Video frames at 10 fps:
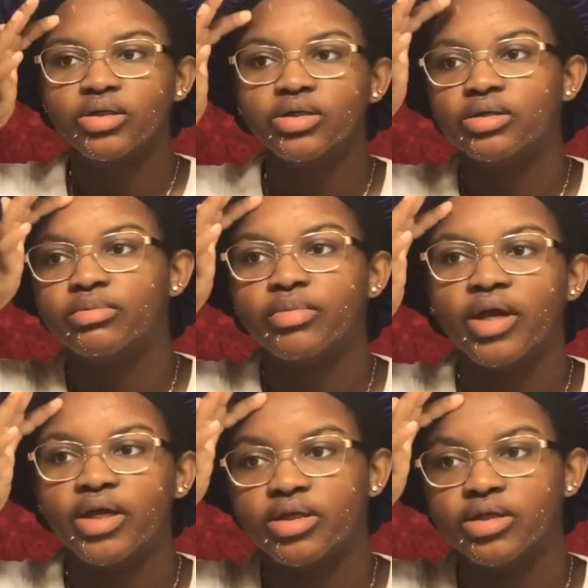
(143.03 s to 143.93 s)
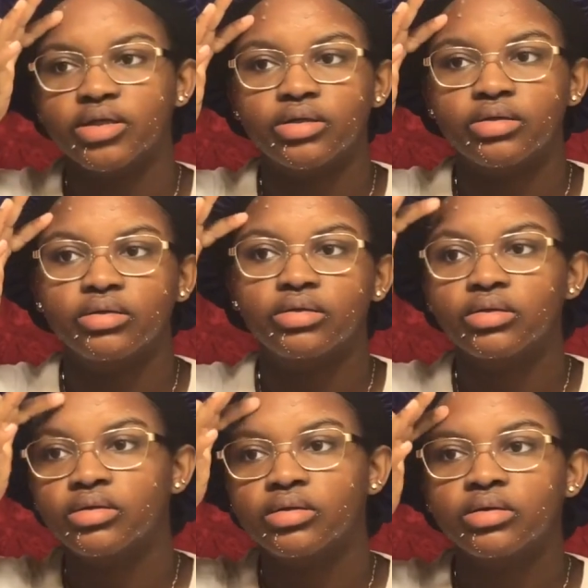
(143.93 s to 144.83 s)
just imagine
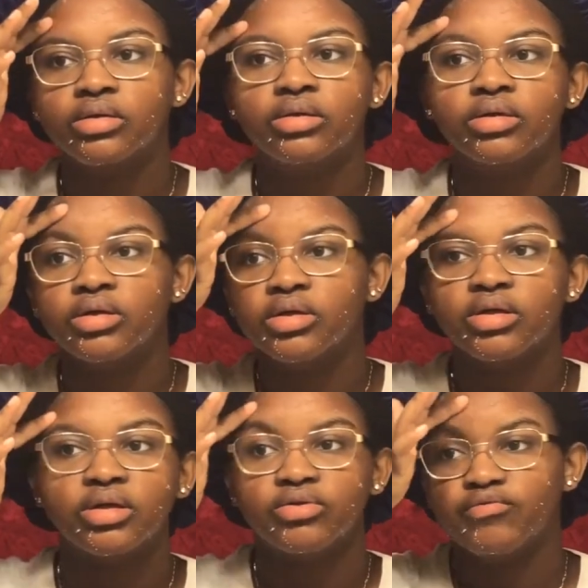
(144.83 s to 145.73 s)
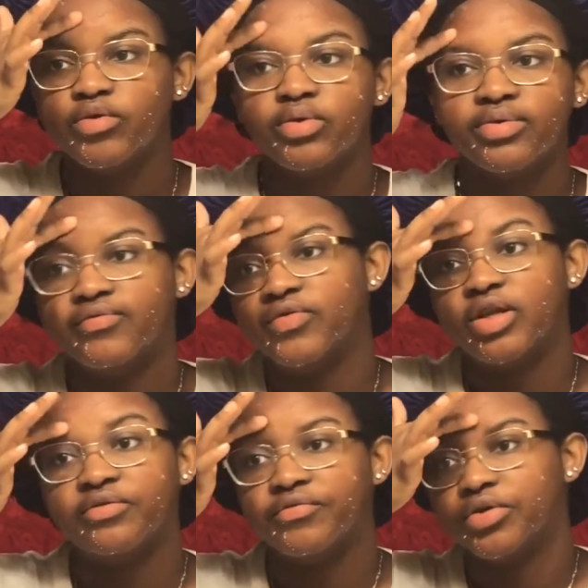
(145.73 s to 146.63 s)
if you have
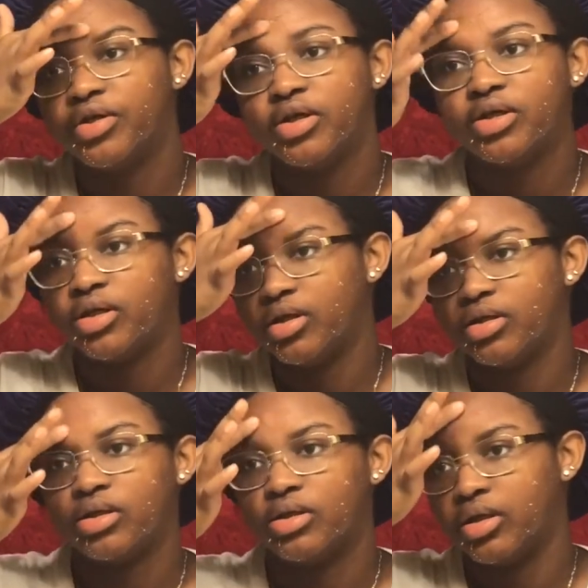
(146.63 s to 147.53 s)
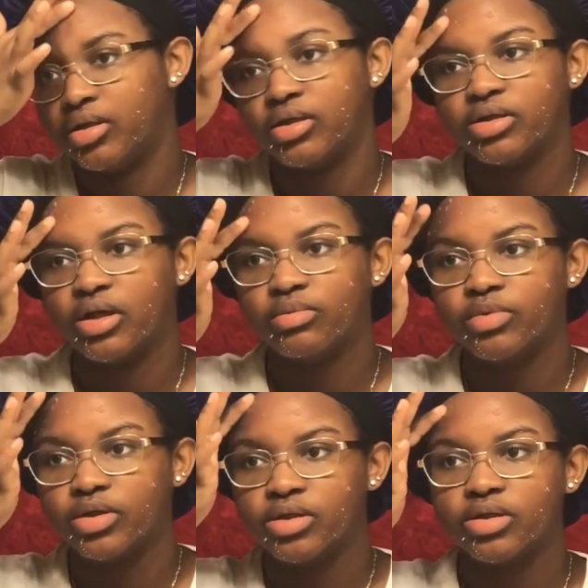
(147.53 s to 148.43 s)
never done anything like this, how
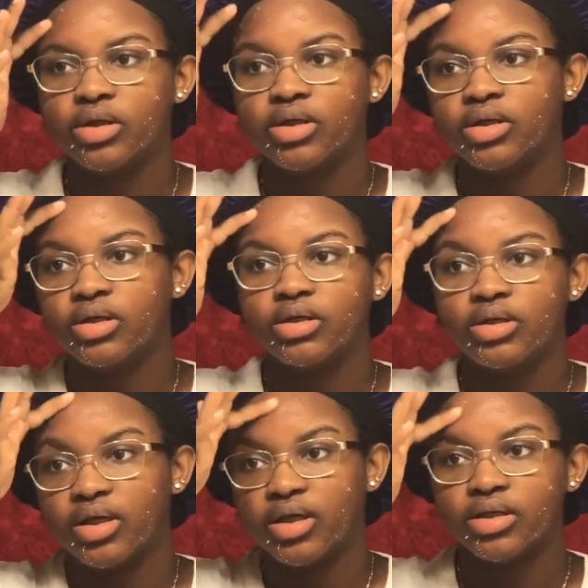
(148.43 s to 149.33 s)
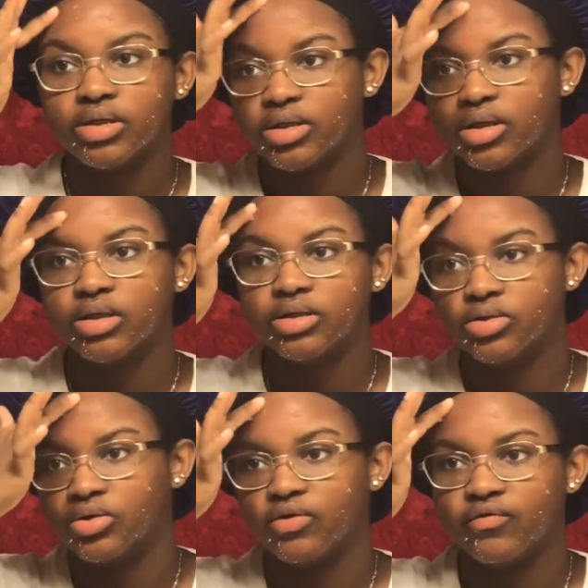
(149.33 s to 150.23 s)
much dead skin is
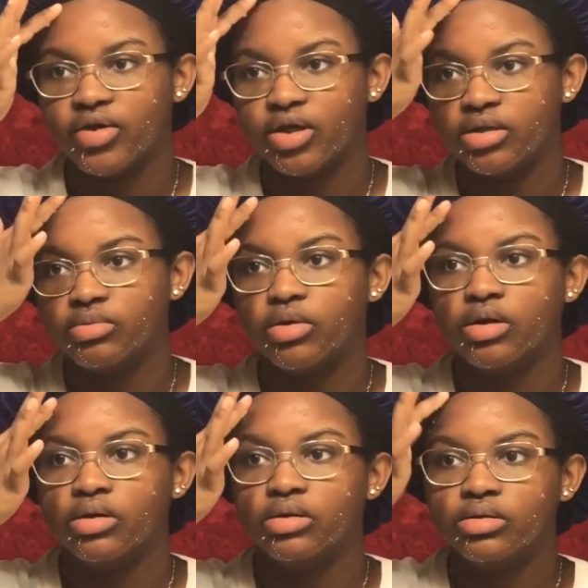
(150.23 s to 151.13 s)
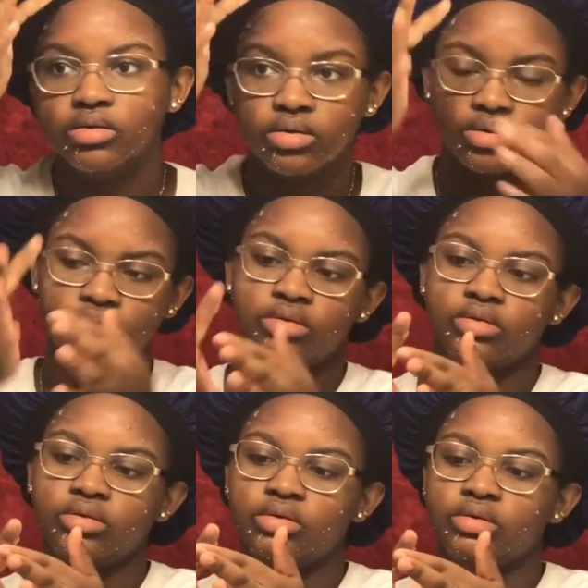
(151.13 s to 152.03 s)
on your face, bruh.
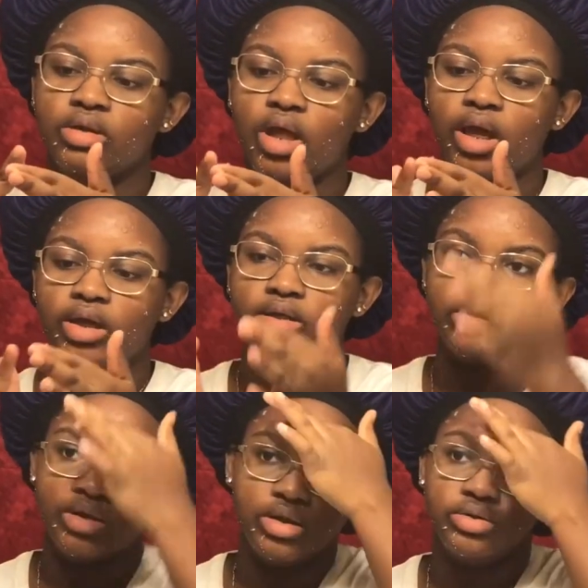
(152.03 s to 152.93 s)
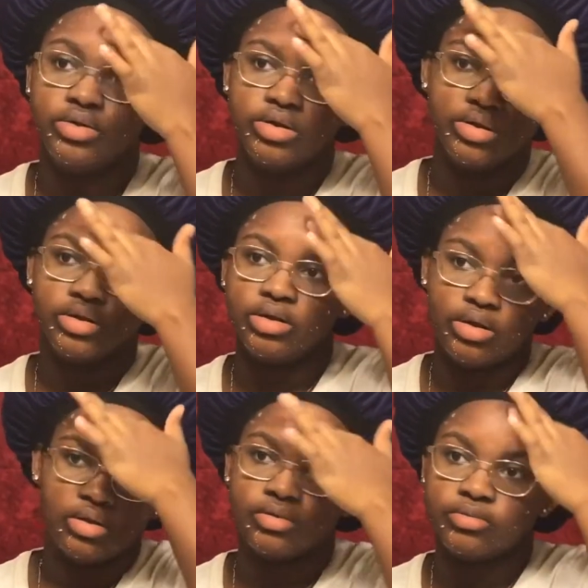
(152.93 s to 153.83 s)
Like, seriously.
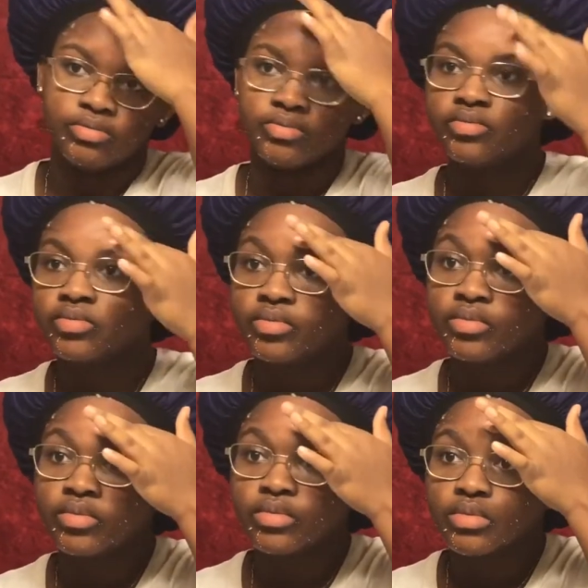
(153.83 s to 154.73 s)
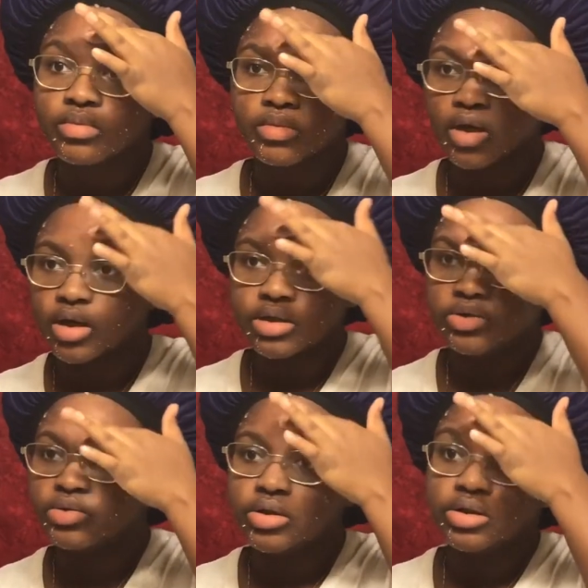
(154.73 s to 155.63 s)
I
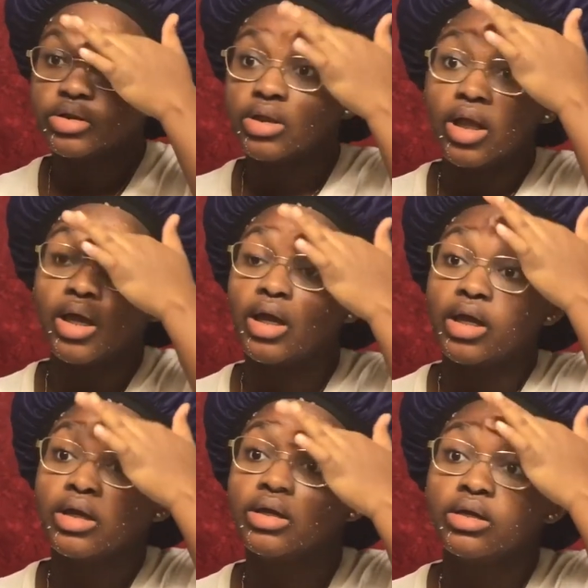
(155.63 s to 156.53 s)
do this, like,